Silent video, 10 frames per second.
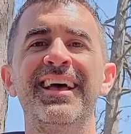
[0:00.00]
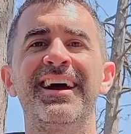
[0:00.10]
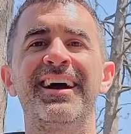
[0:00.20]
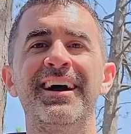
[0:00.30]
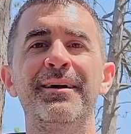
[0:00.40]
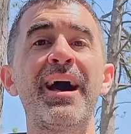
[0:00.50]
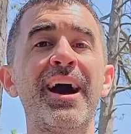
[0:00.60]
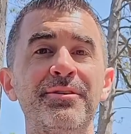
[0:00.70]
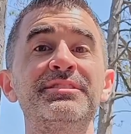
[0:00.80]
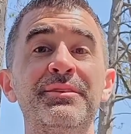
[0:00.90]
um,
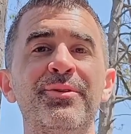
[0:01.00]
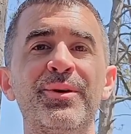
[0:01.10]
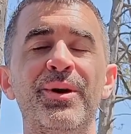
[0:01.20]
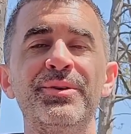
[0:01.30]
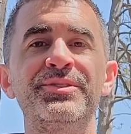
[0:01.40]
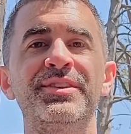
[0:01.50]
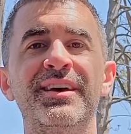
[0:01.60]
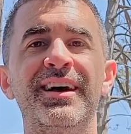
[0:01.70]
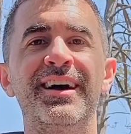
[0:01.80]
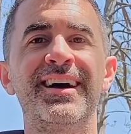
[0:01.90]
how difficult
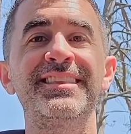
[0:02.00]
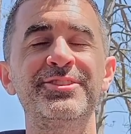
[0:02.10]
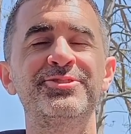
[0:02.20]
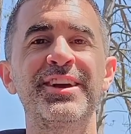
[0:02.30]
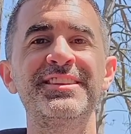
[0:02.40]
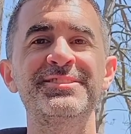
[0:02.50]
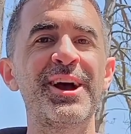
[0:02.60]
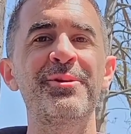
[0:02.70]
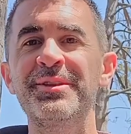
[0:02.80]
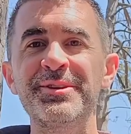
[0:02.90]
uh, these trades
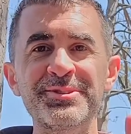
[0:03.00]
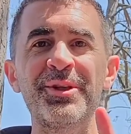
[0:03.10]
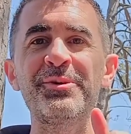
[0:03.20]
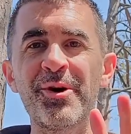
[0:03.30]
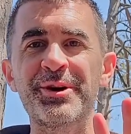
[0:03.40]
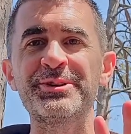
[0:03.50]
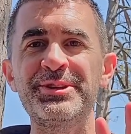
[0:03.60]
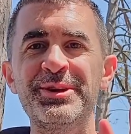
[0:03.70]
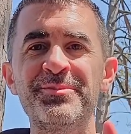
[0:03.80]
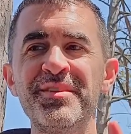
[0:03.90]
are when there's only one or
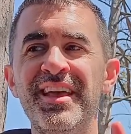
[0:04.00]
two